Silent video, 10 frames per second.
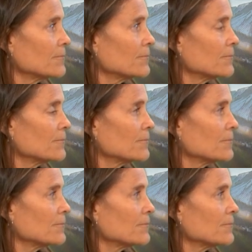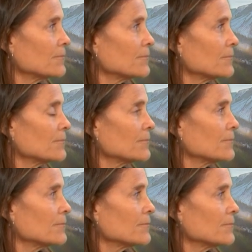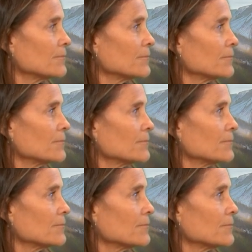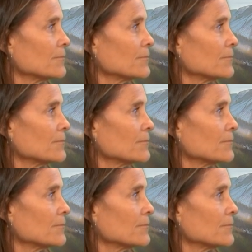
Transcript: (silent)